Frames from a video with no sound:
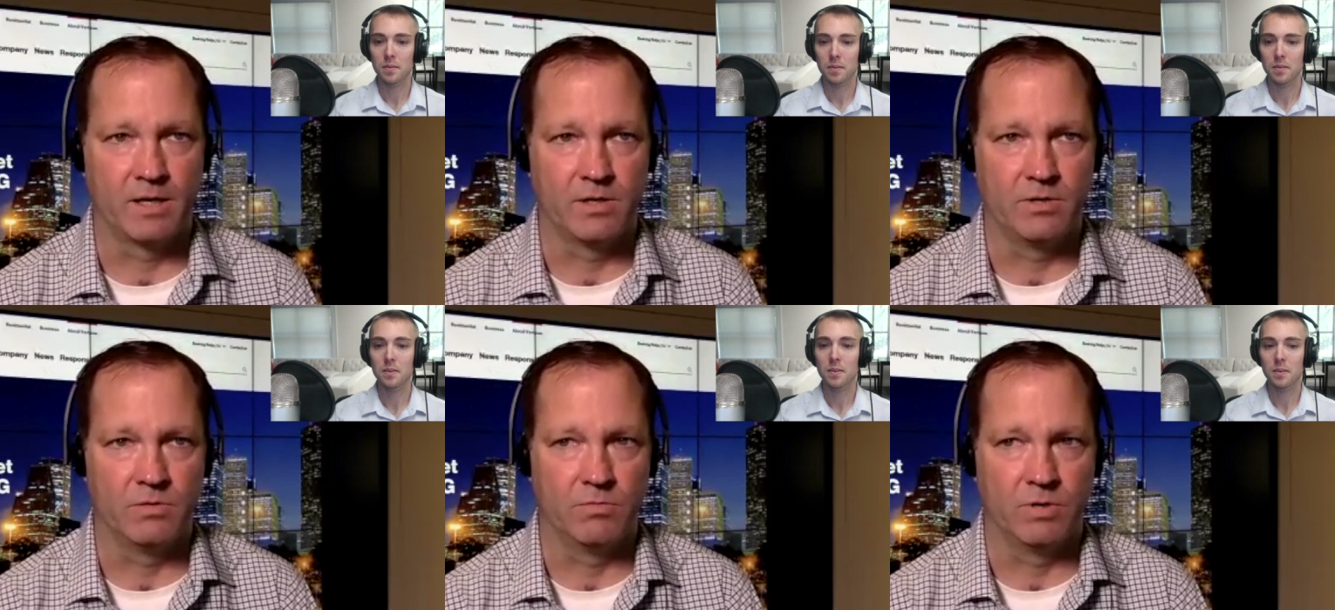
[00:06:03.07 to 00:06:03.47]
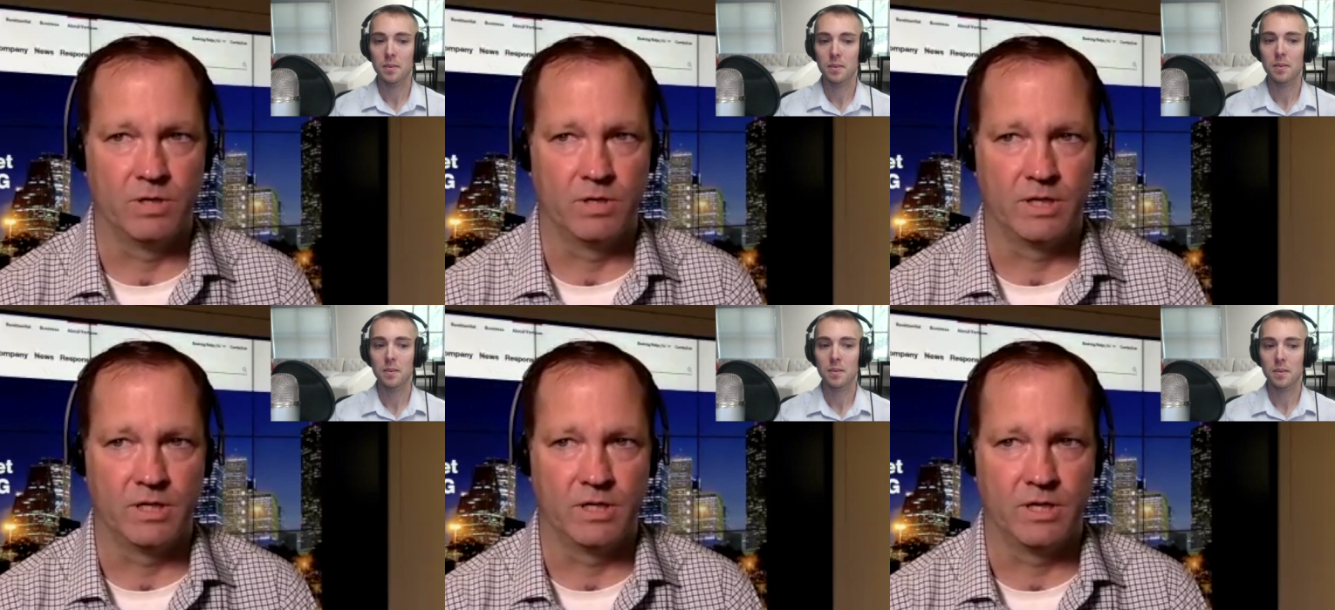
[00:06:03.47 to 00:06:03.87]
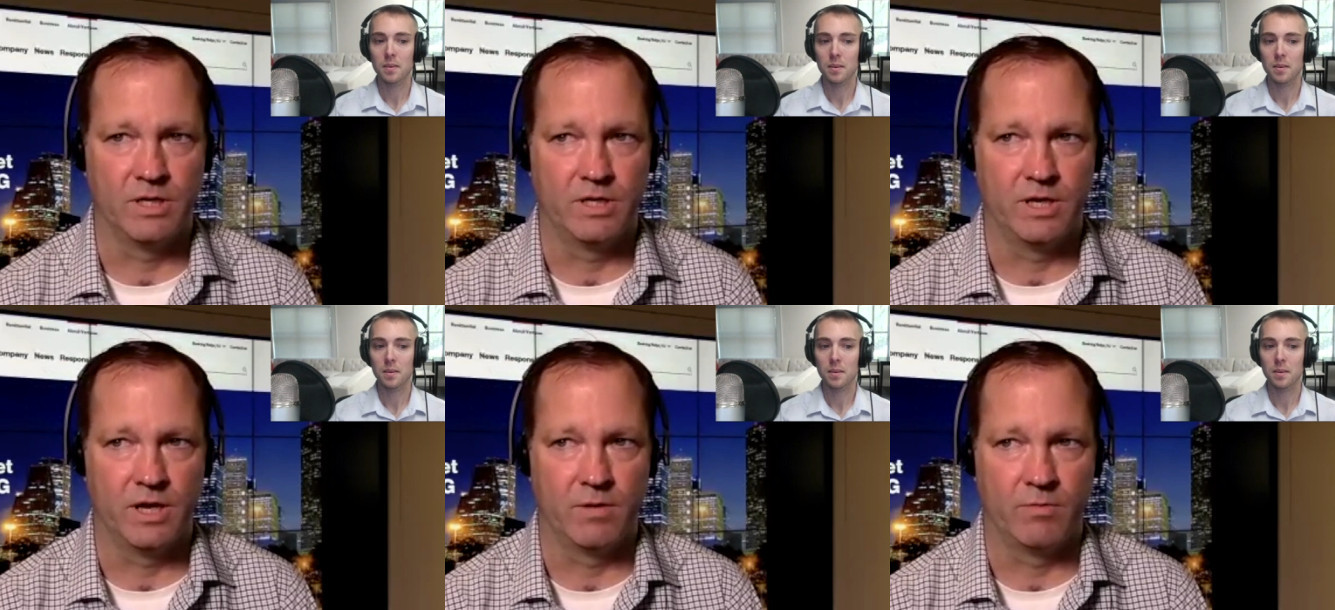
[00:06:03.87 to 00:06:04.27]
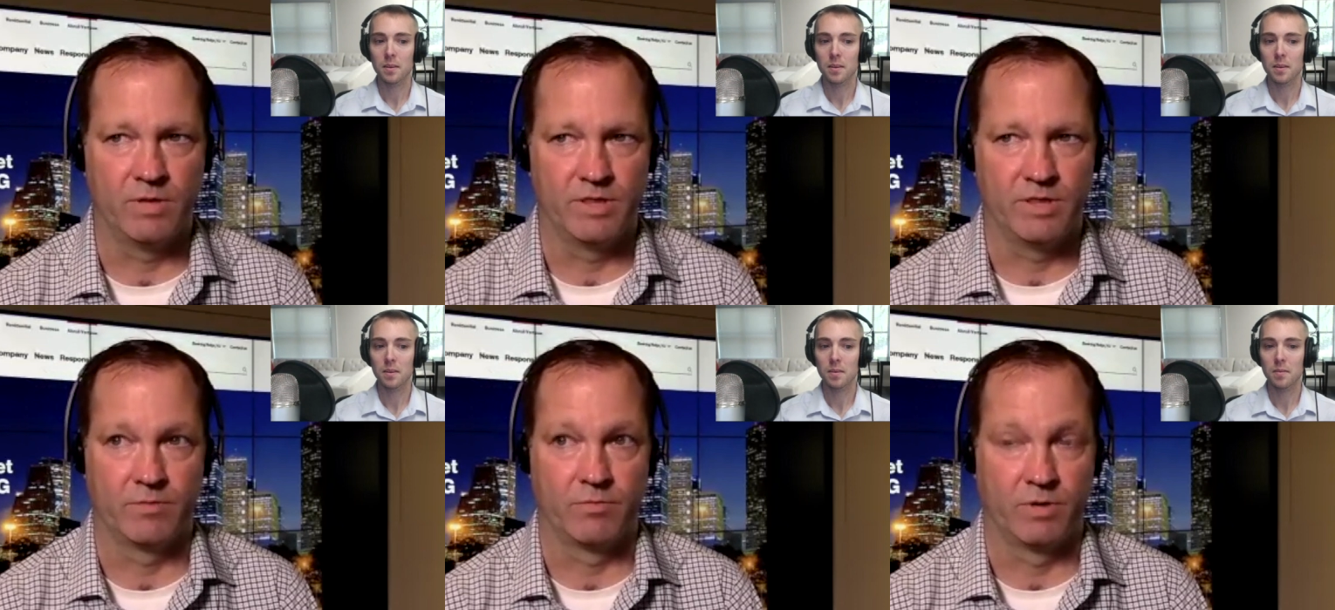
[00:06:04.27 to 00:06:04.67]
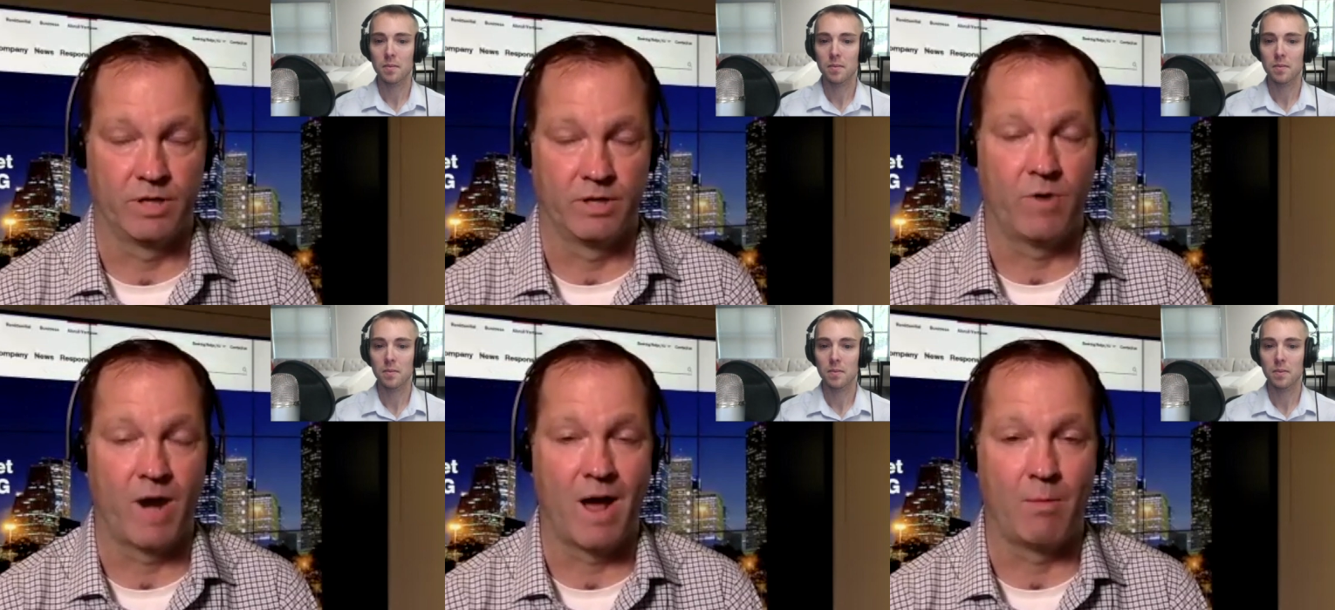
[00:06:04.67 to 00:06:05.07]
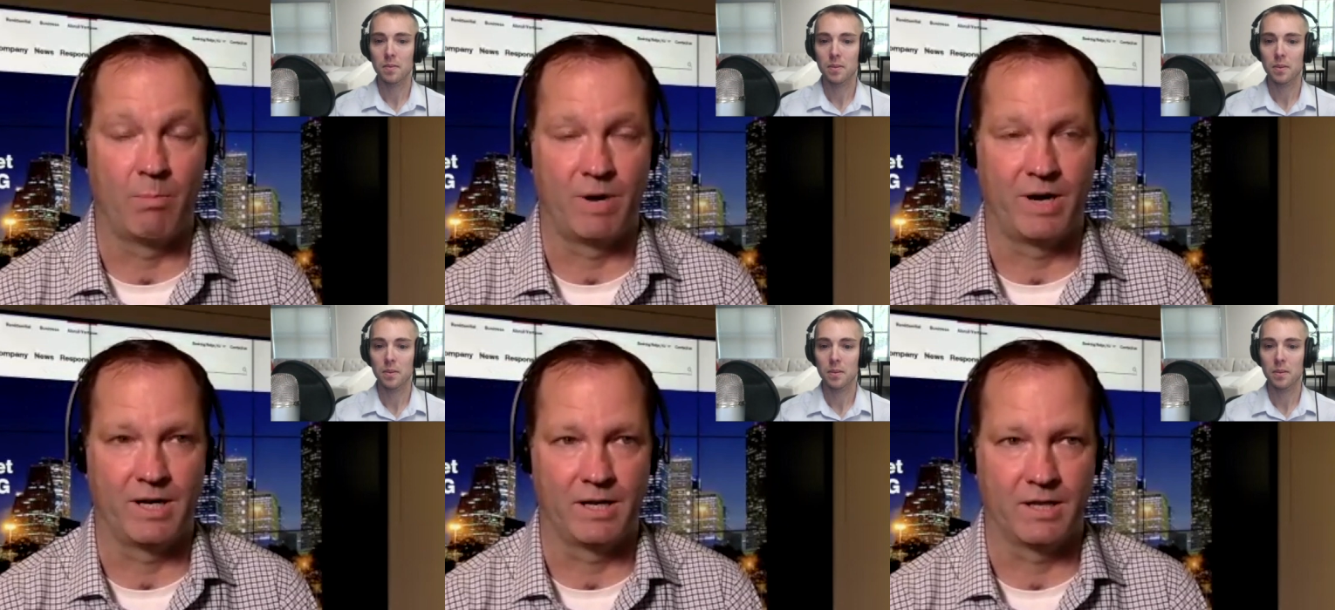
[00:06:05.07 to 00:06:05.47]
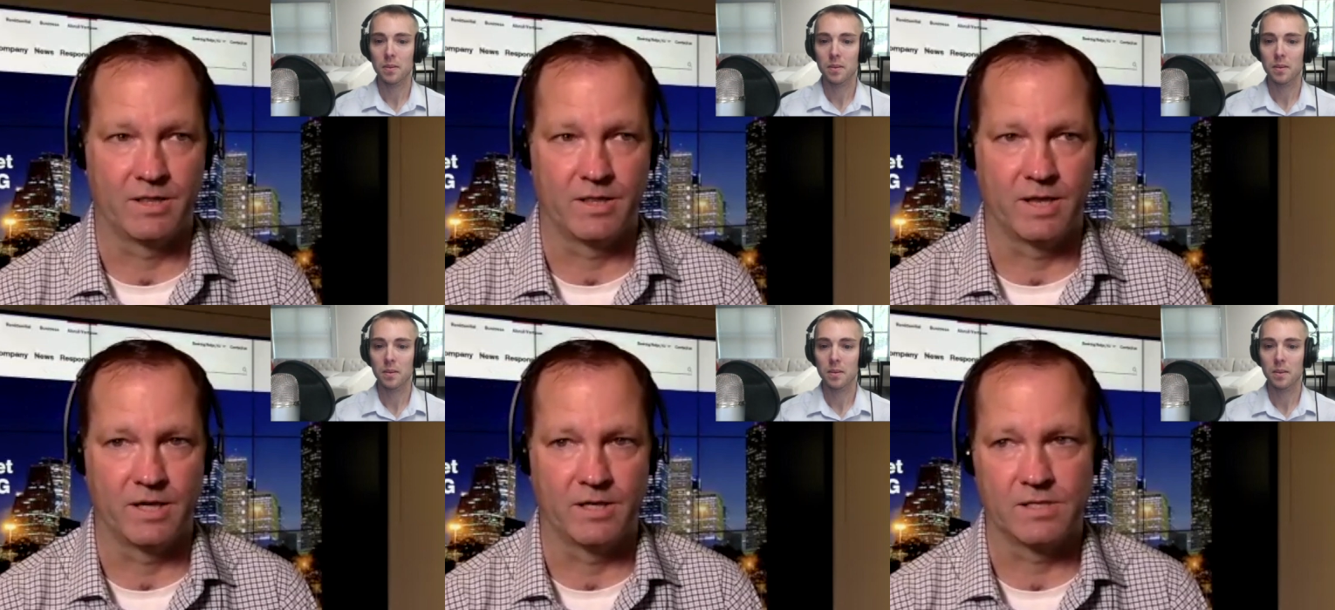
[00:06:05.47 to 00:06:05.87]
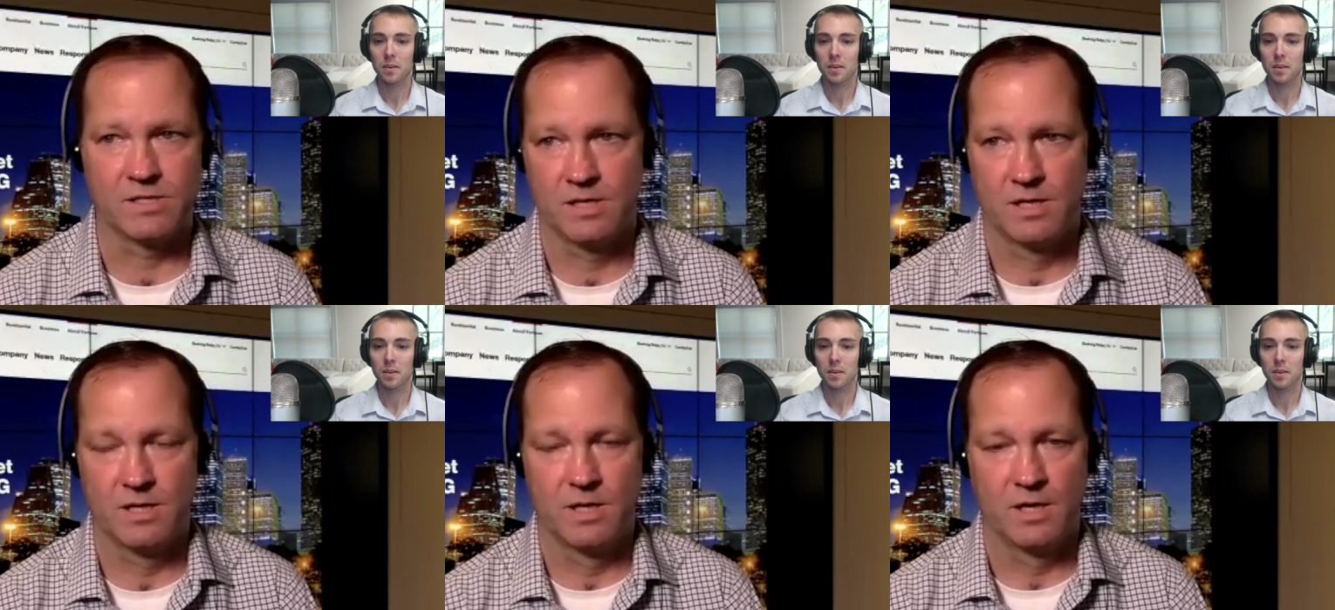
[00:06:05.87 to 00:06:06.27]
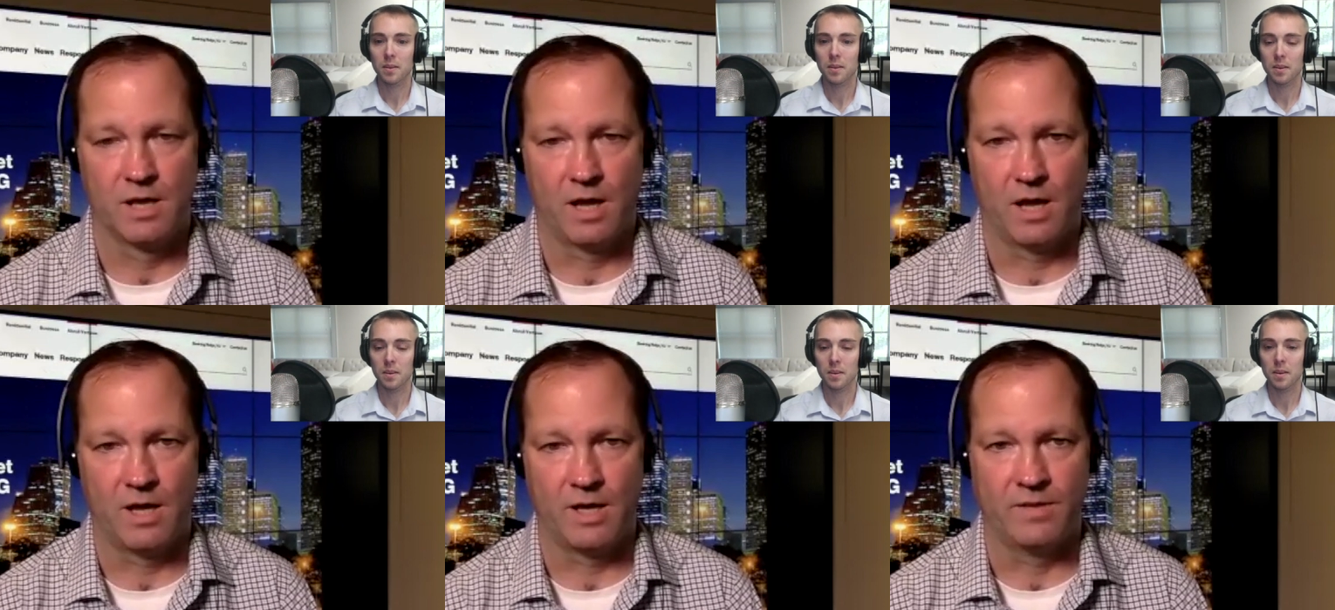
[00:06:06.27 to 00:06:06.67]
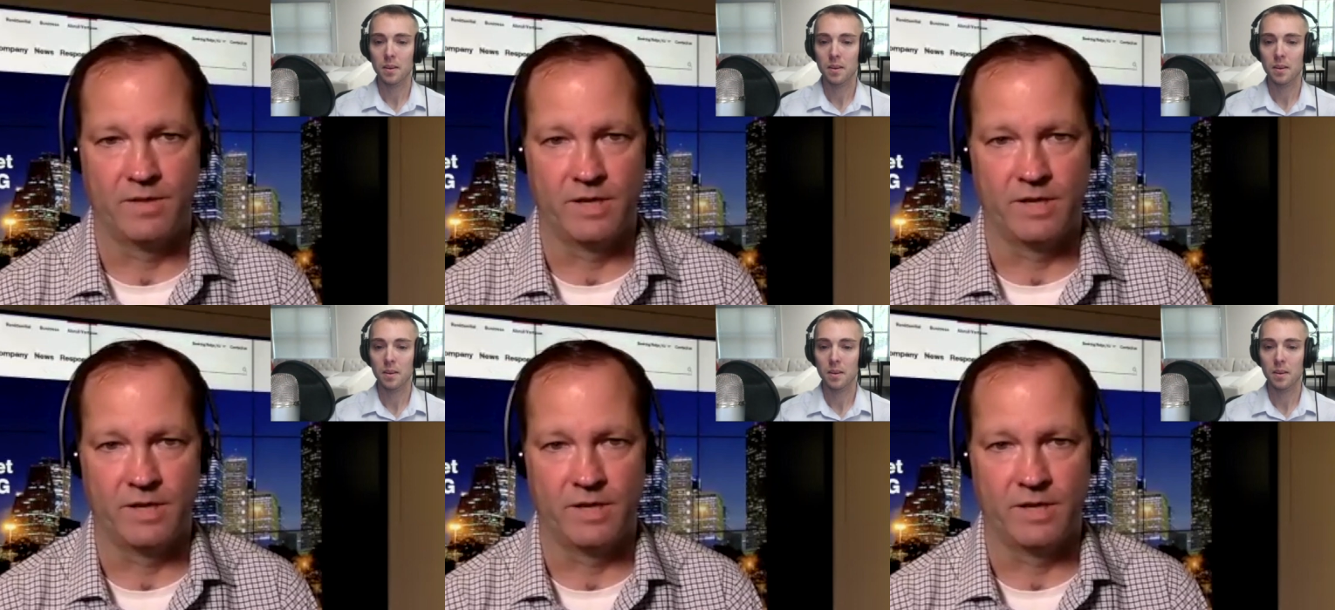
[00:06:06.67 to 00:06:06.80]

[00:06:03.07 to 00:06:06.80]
Speaker 1: and can do really good. Uh, we think really groundbreaking things uh,